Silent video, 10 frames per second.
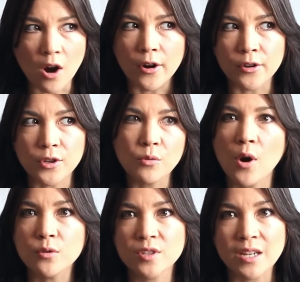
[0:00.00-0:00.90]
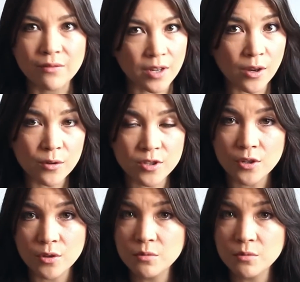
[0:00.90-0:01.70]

Are you hosting videos on